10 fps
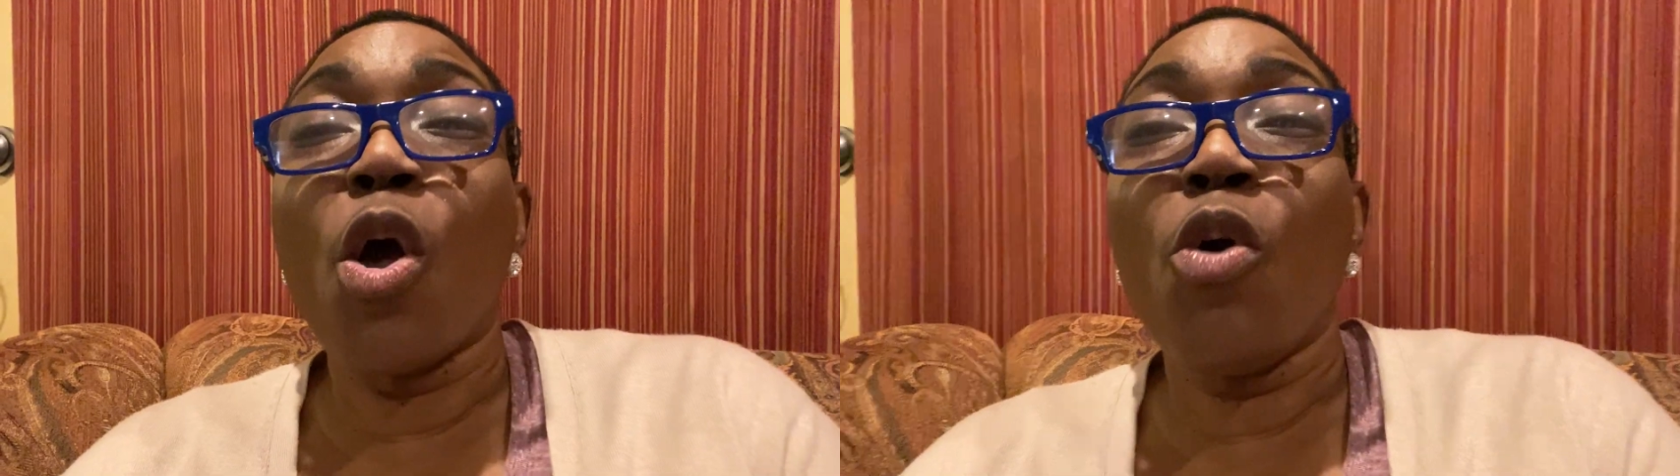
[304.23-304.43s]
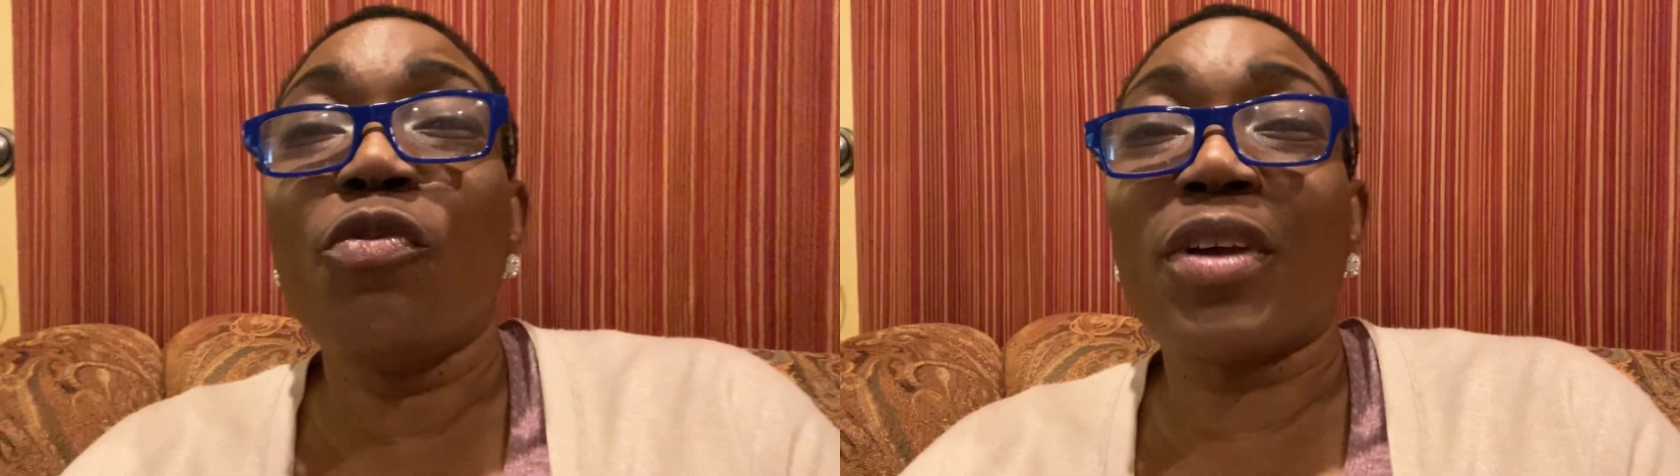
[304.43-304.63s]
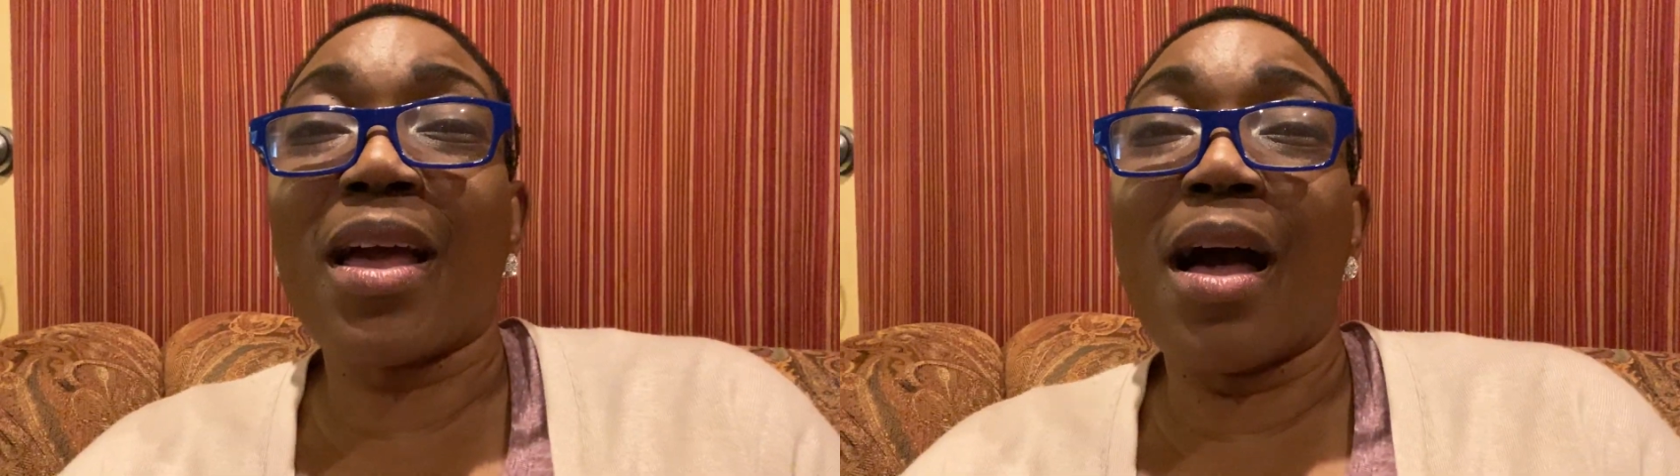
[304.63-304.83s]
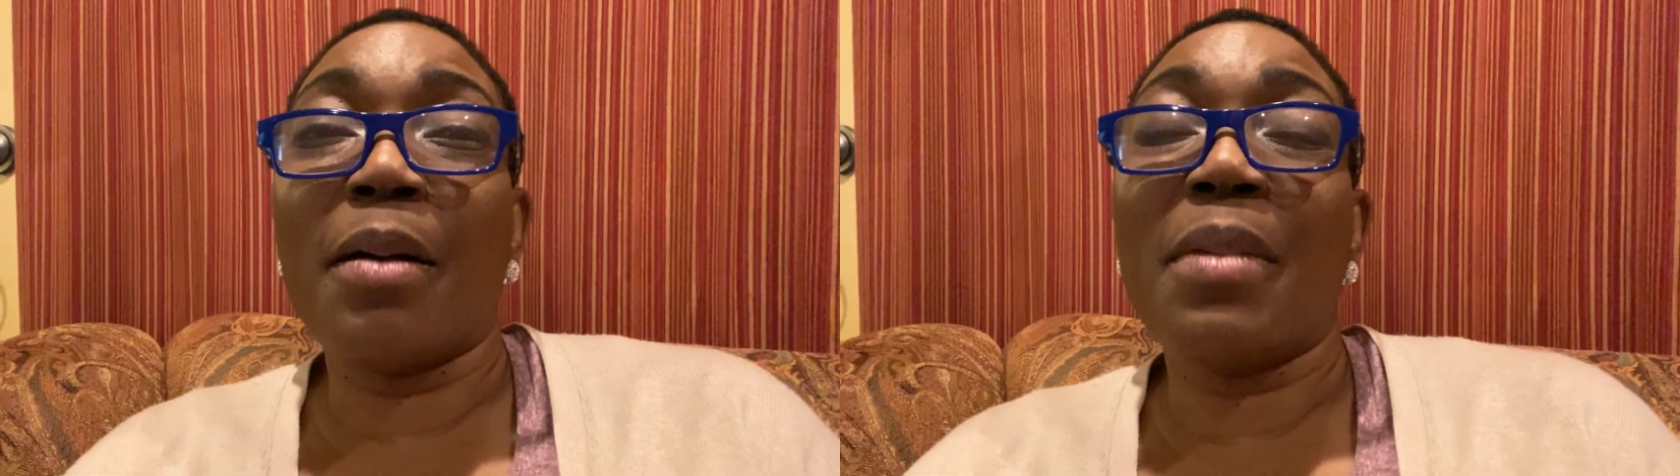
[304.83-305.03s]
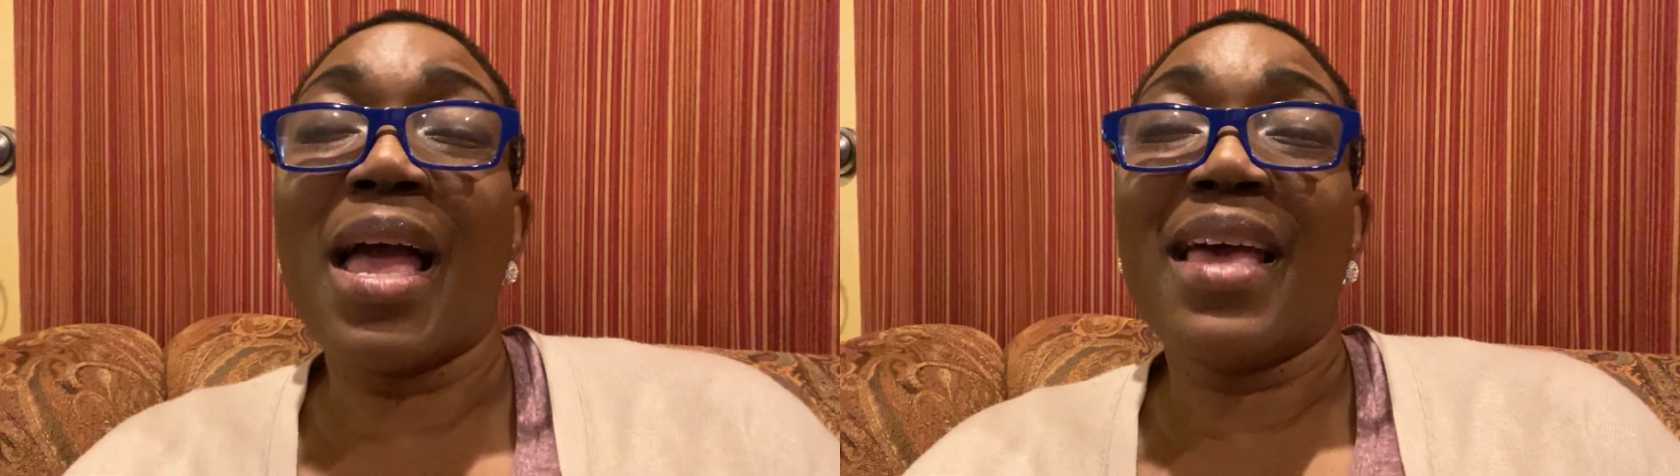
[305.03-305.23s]

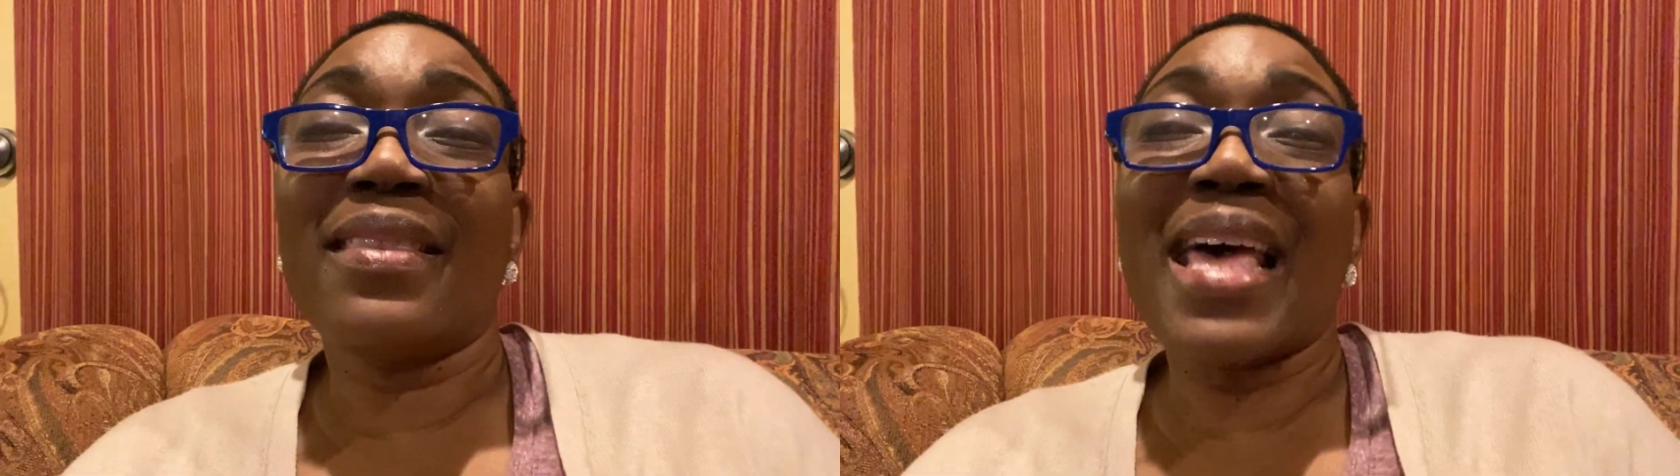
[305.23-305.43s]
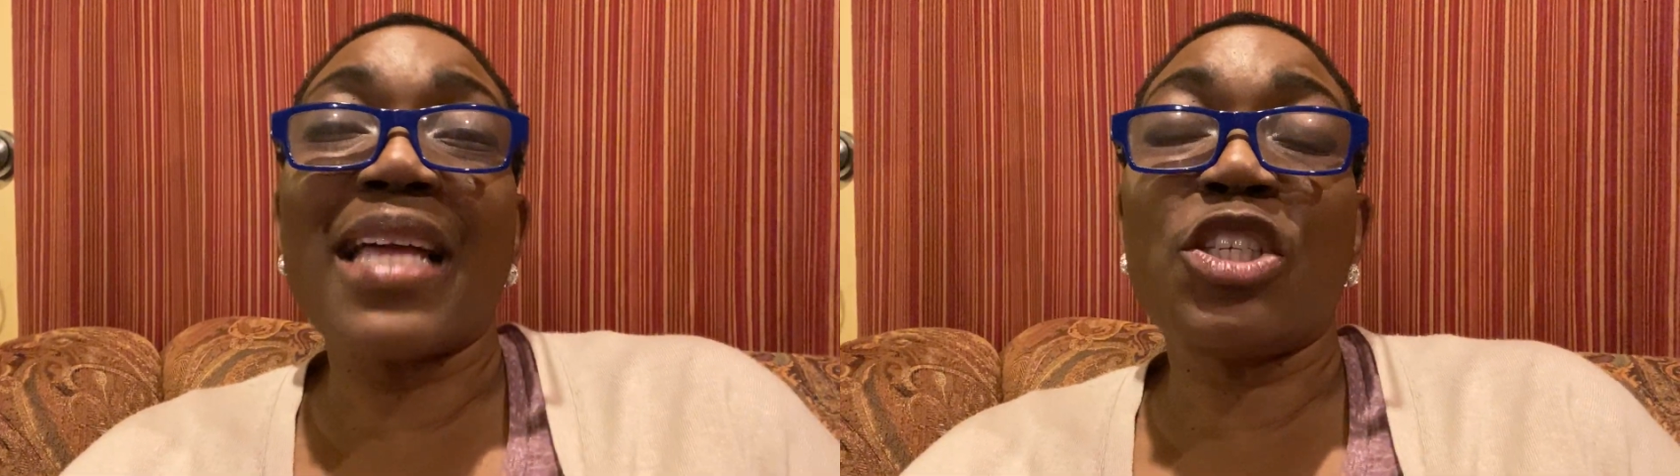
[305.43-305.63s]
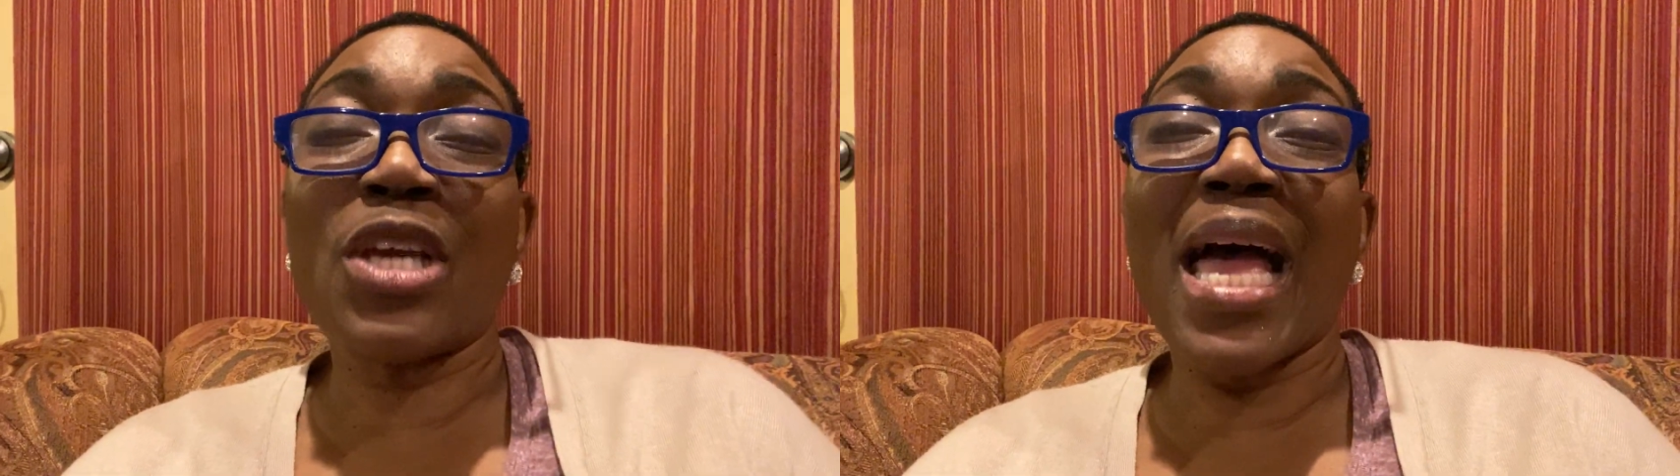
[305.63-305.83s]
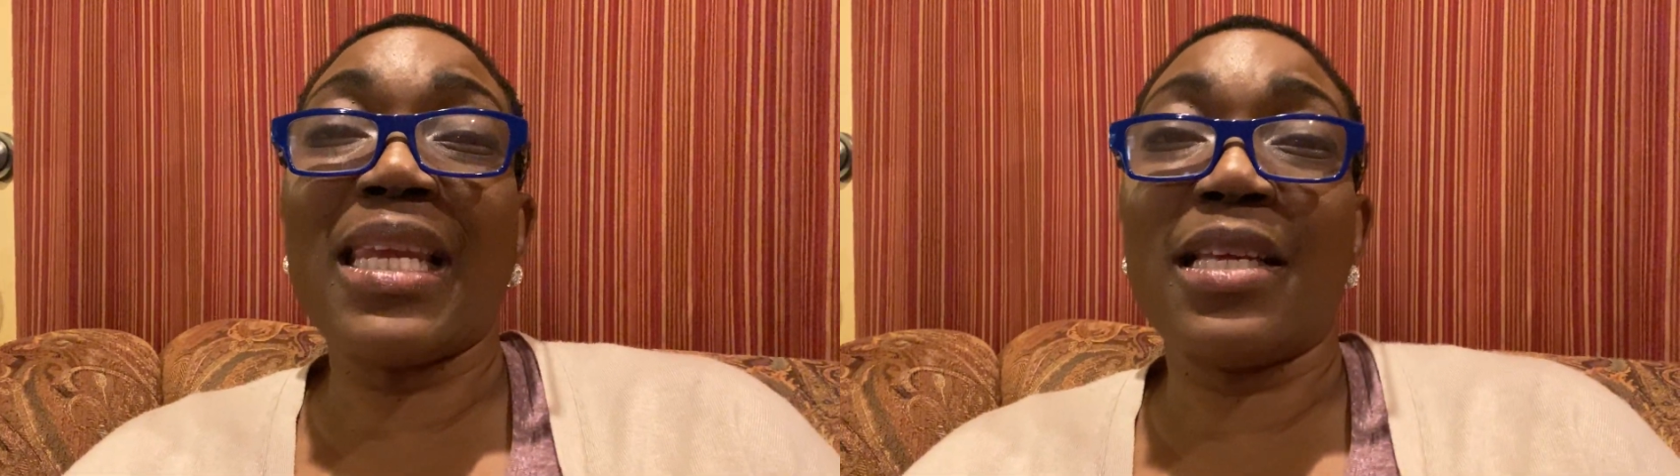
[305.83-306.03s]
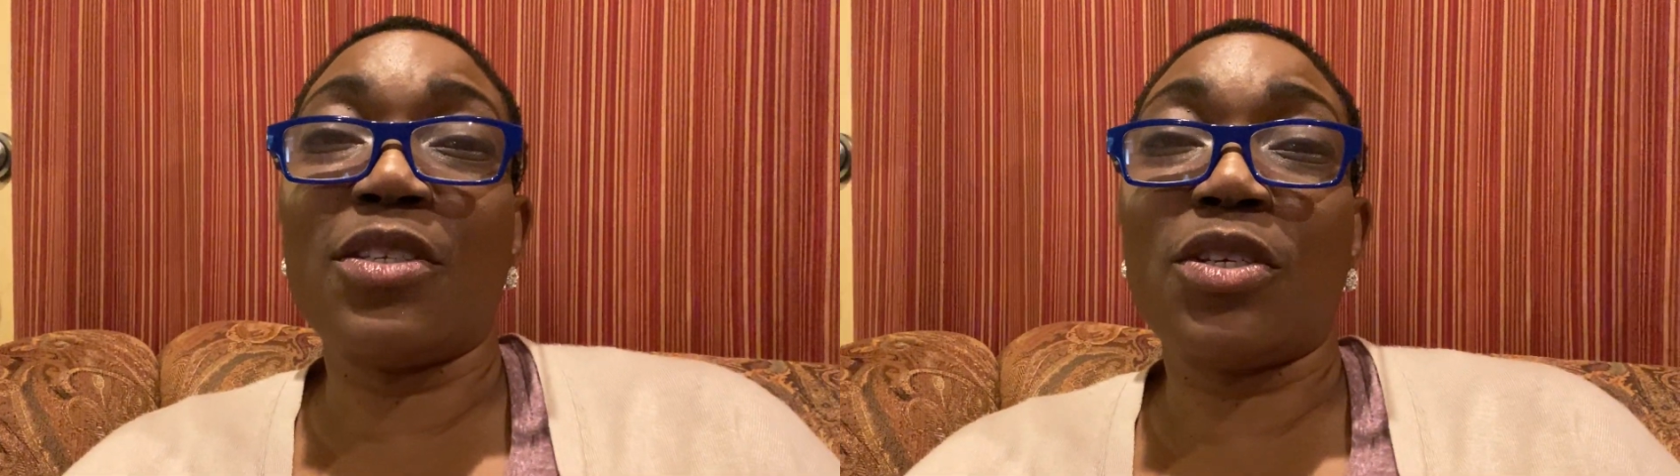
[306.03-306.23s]
overcome that
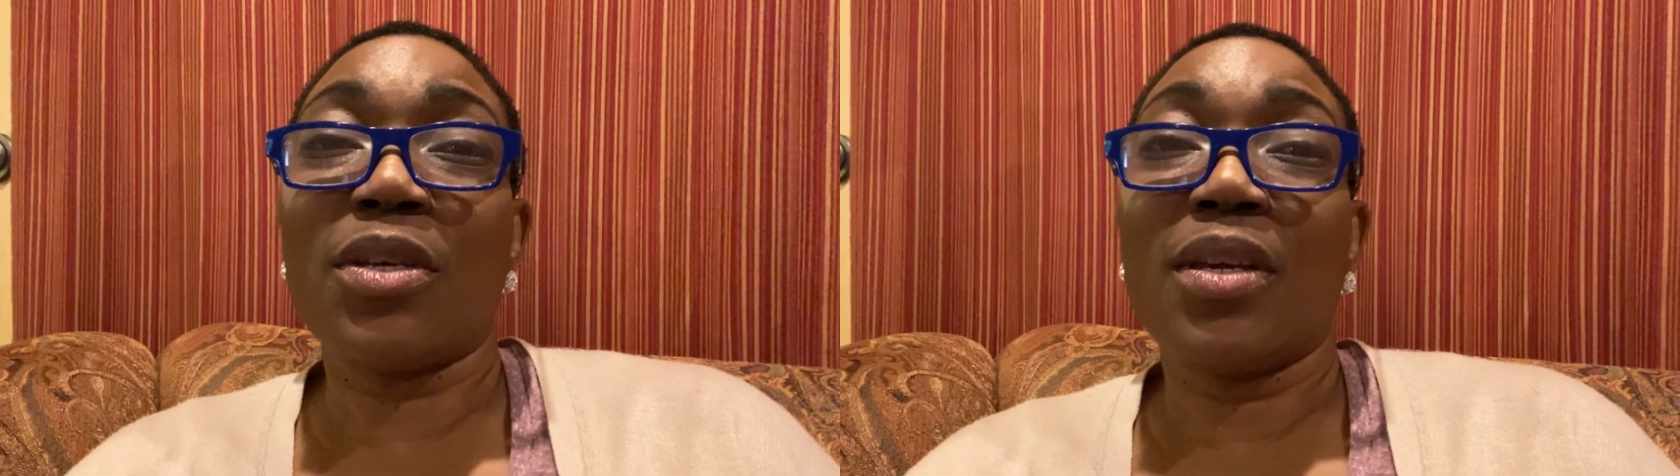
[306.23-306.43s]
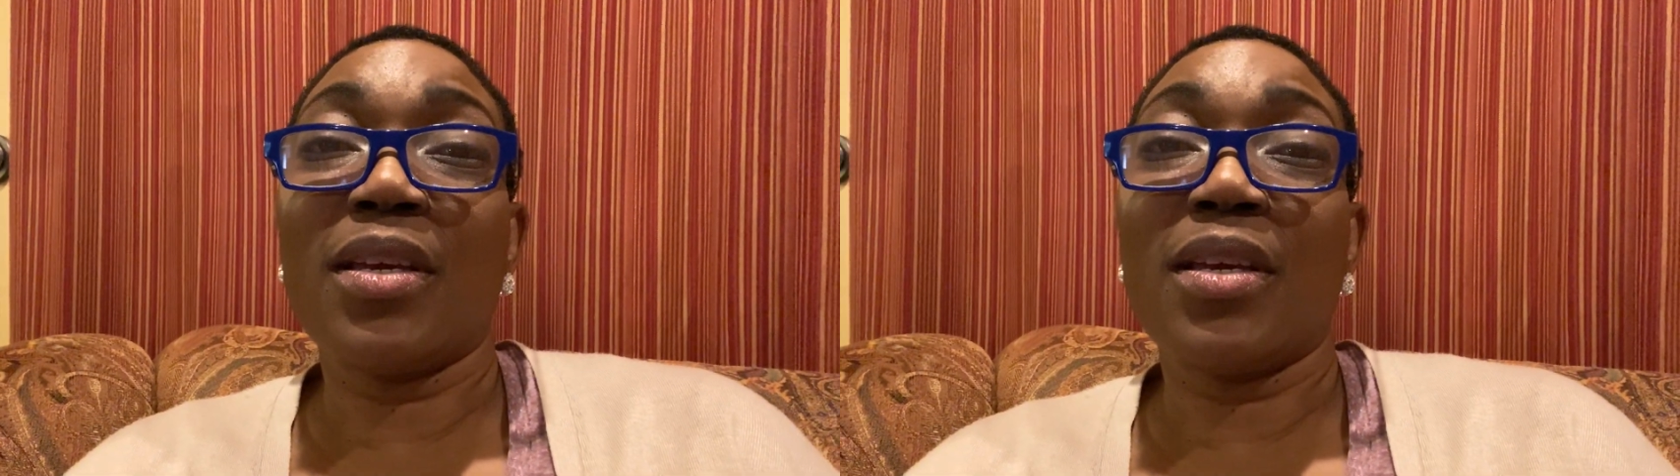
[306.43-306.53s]
challenge.